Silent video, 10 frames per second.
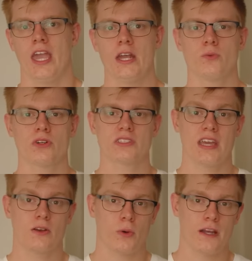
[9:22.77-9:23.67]
It was
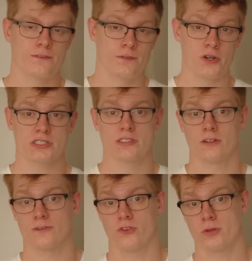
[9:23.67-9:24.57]
a quite
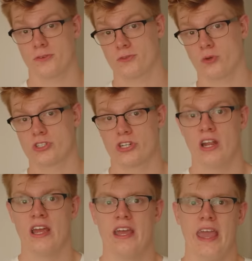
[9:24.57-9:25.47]
versatile form of
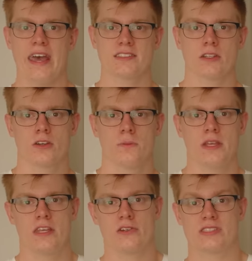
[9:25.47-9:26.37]
torture as it could be
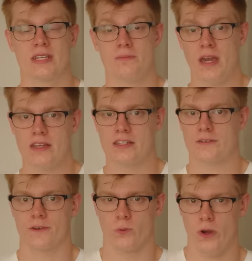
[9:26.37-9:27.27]
used in many
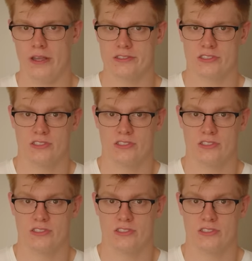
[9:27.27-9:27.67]
different ways.